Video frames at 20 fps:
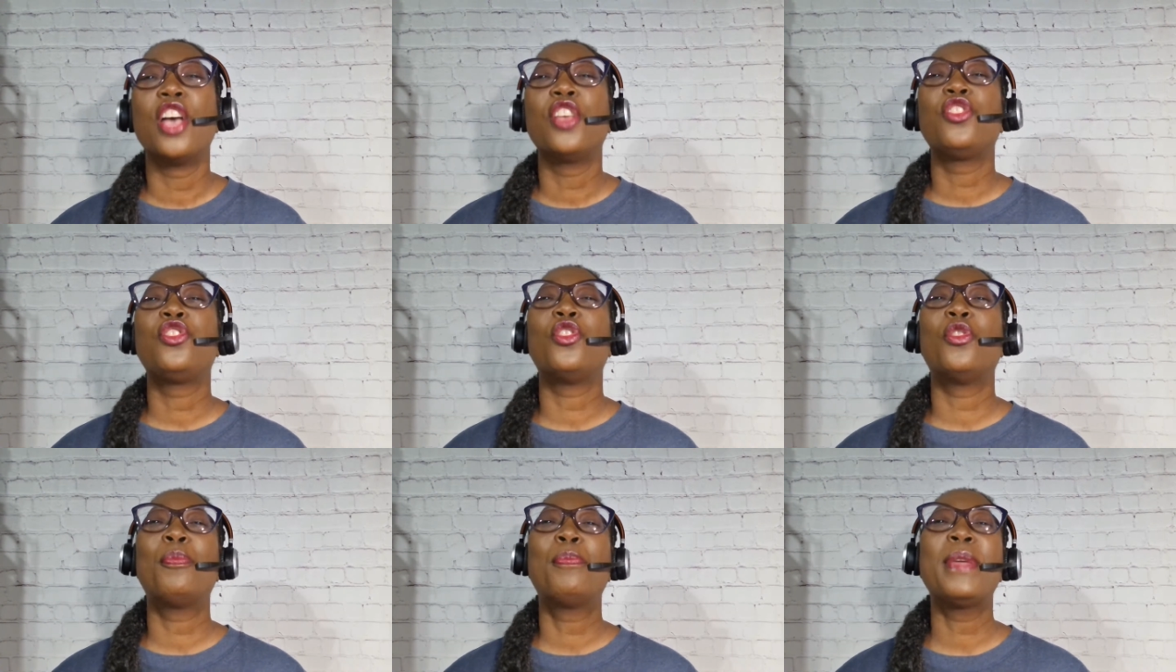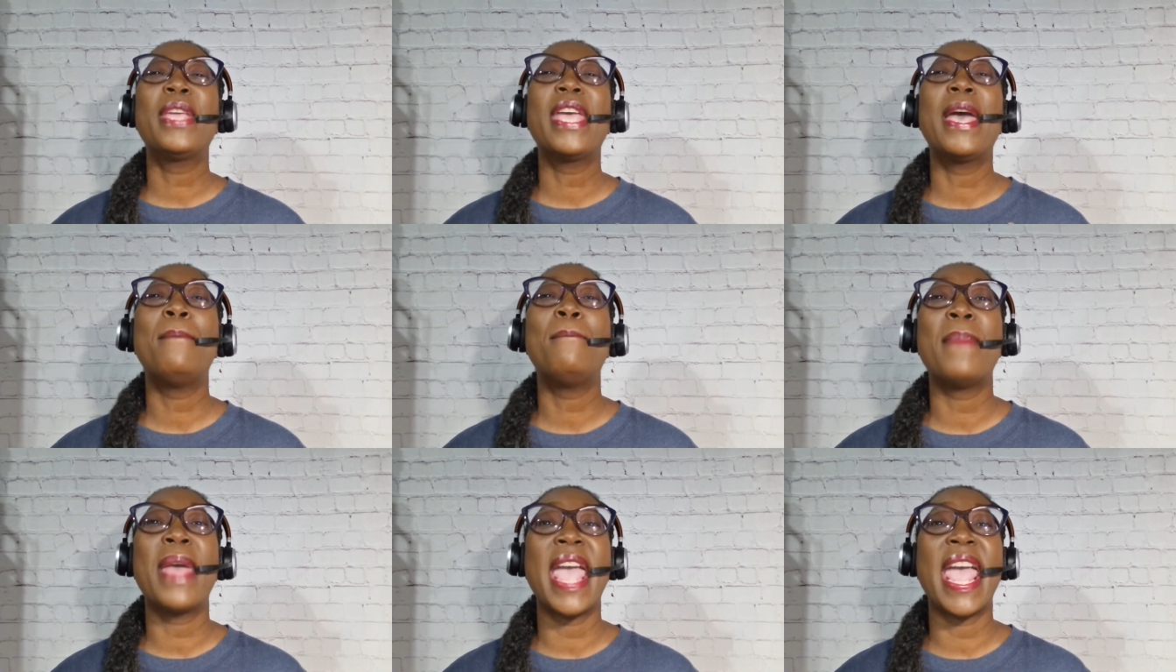You'll be
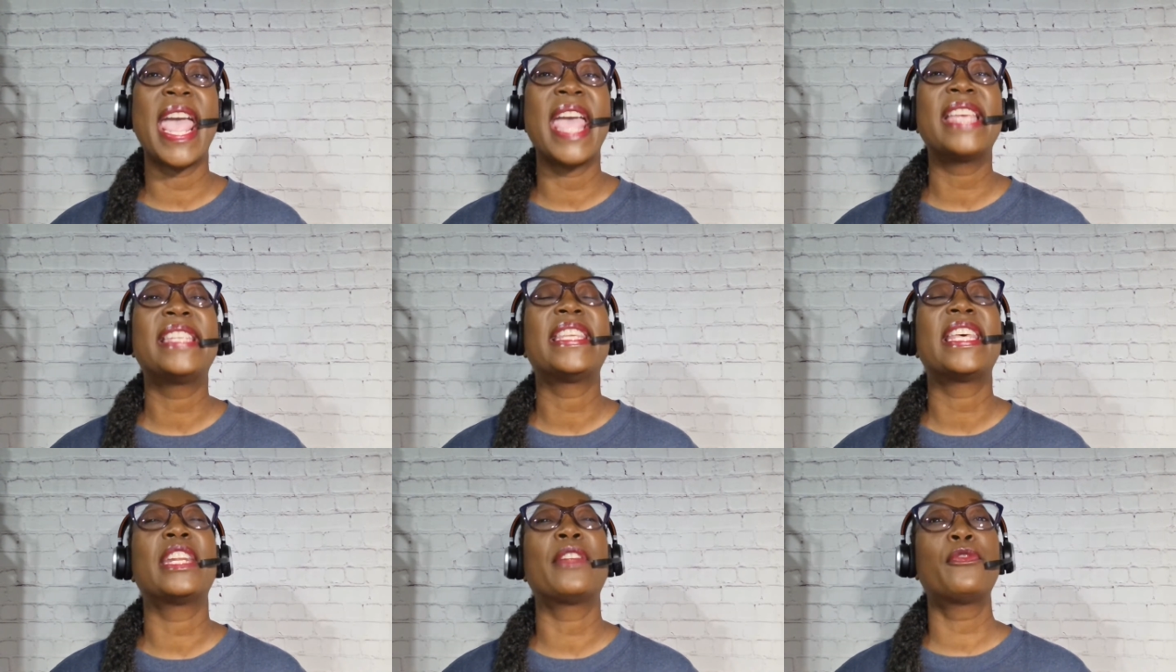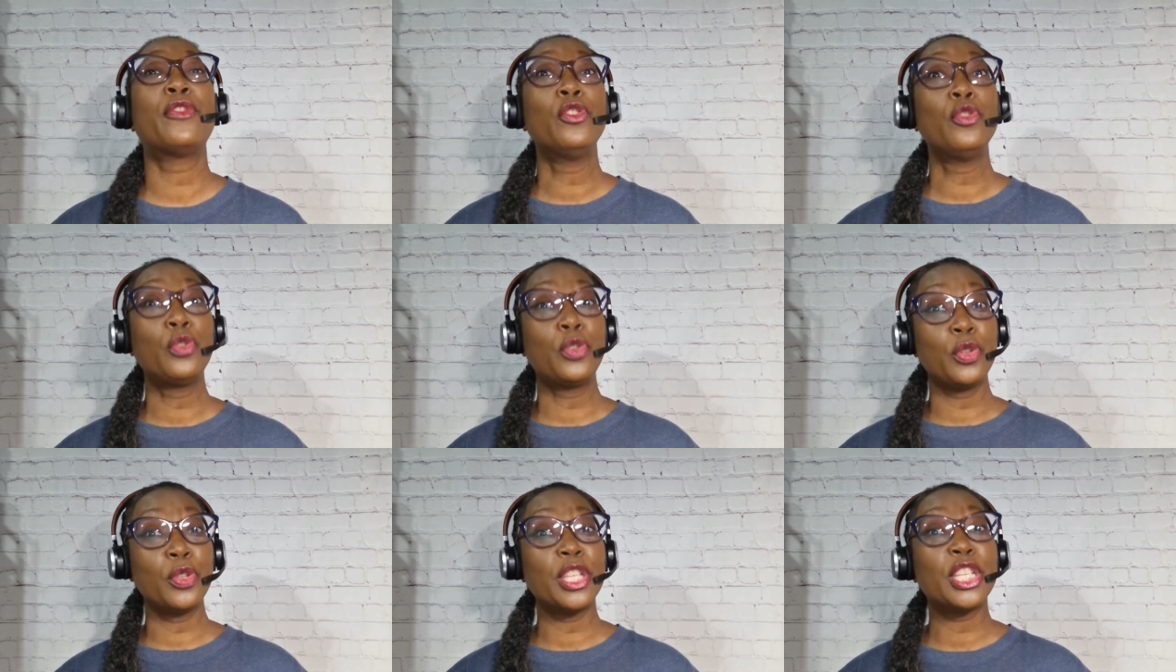amazed that if you
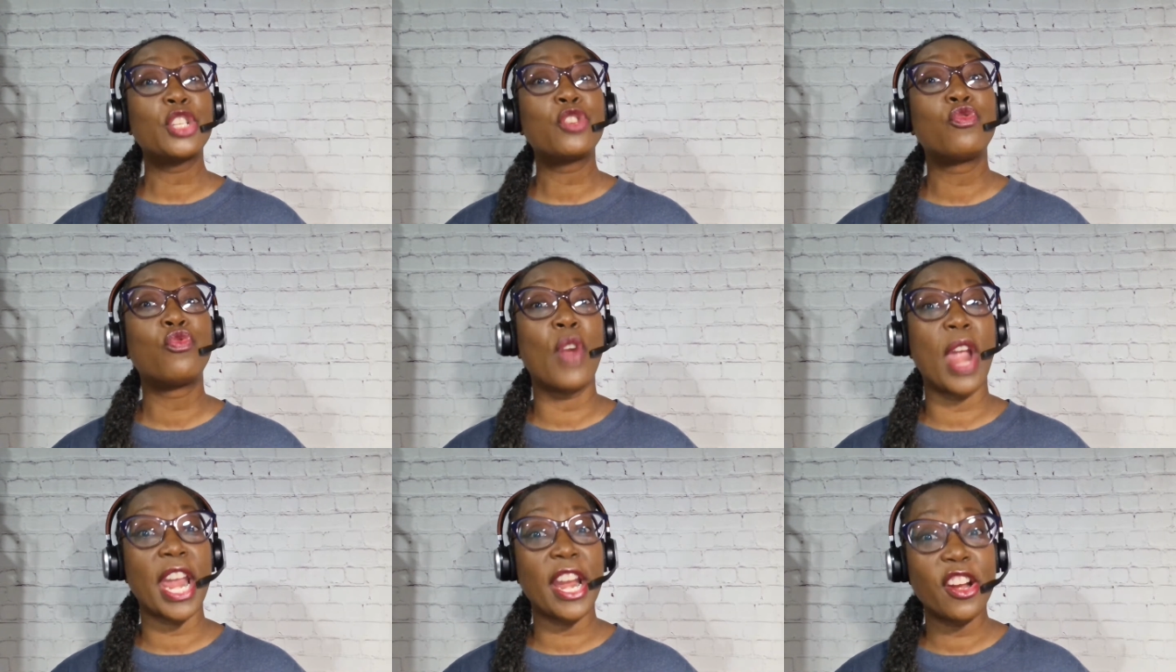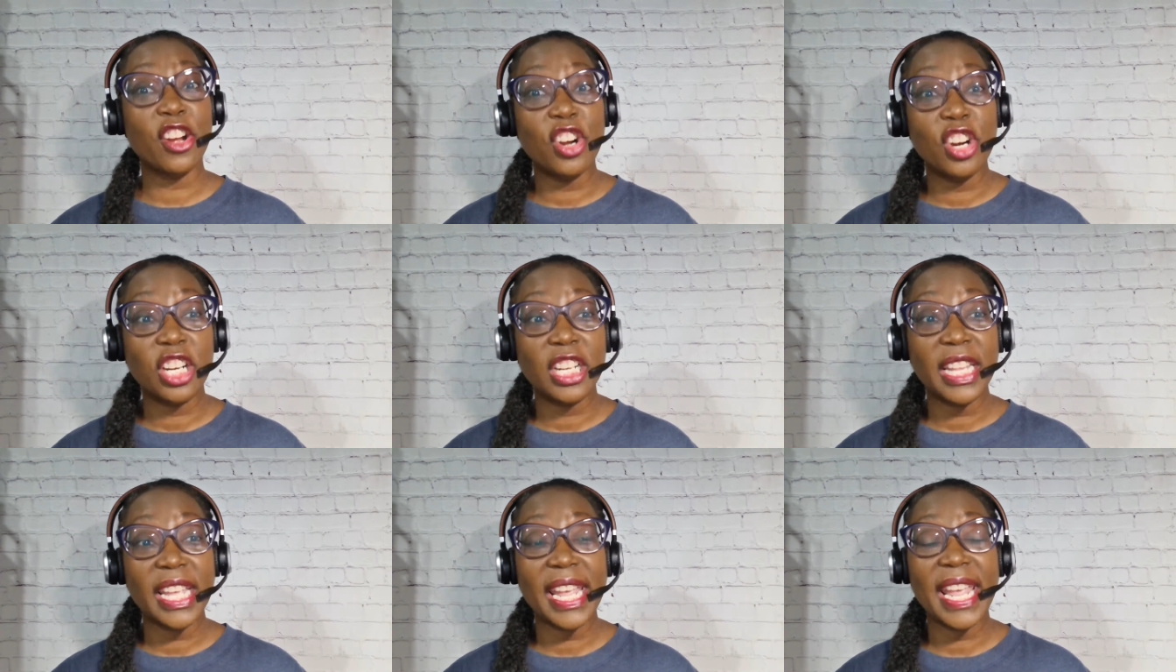do this
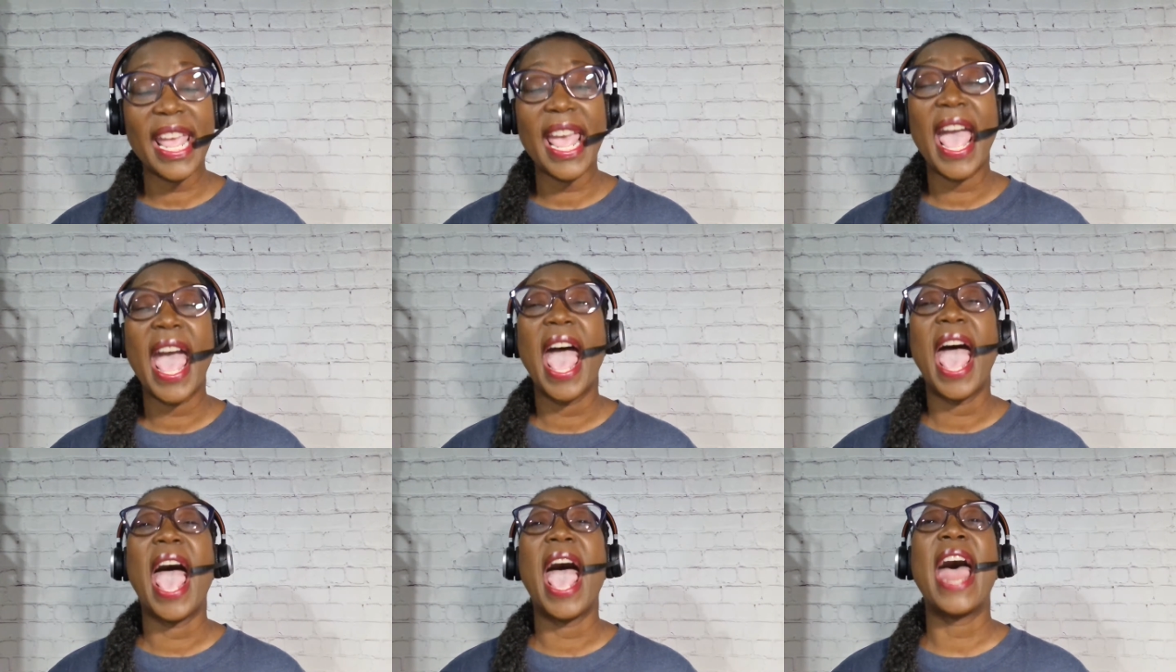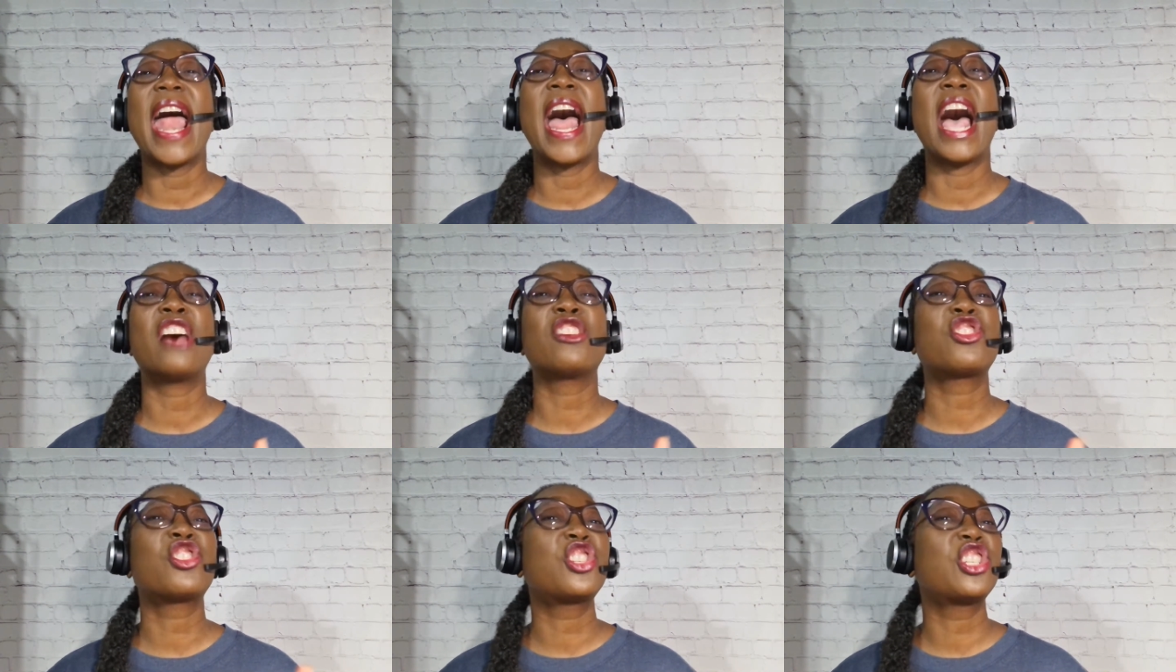regularly and
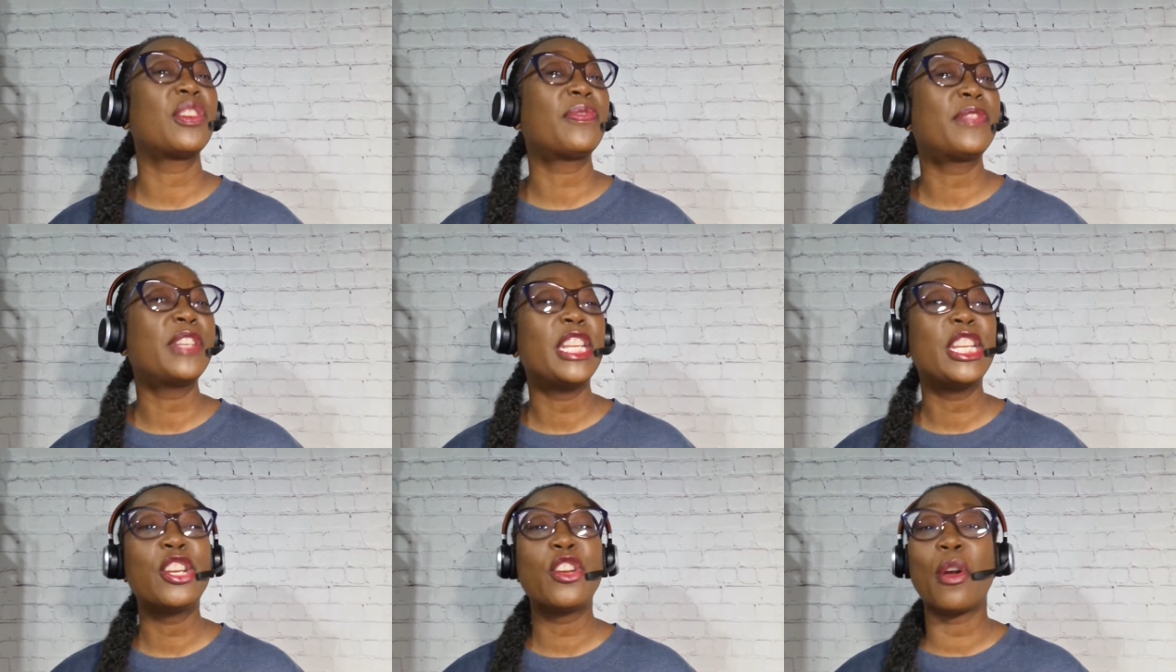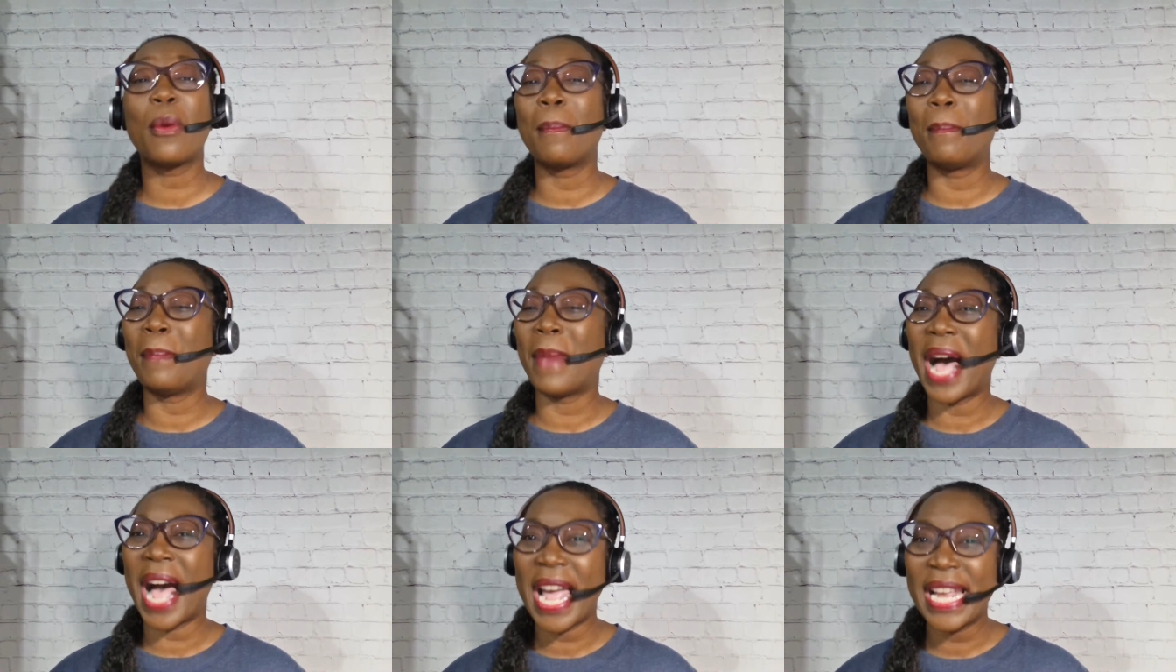how shifting your
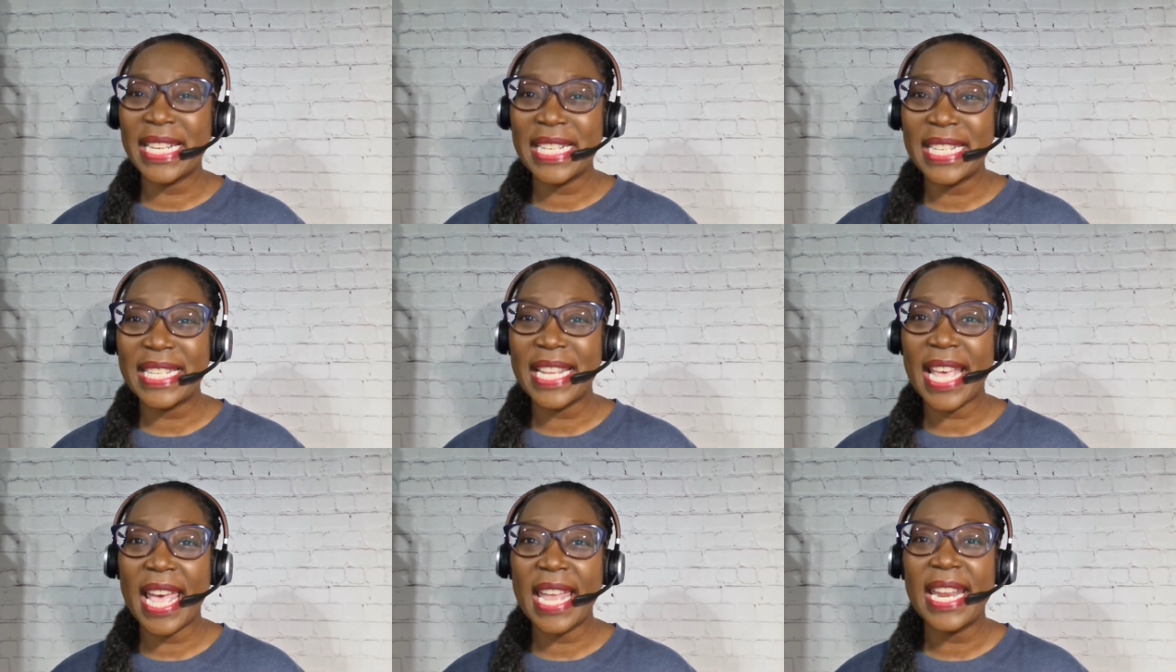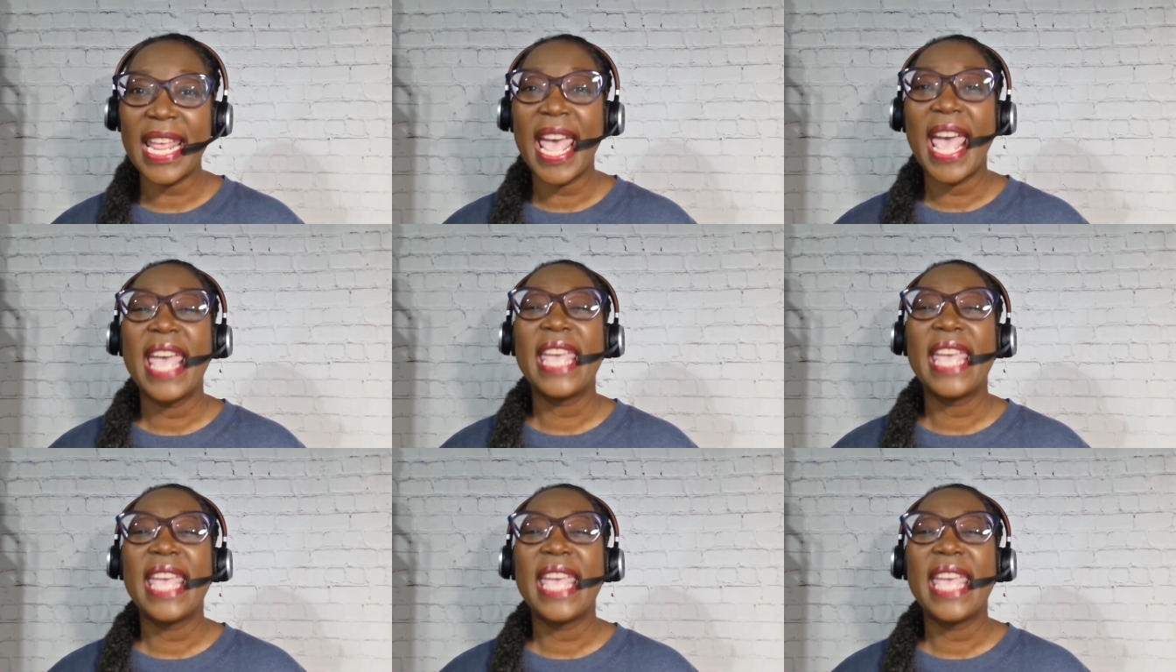mindset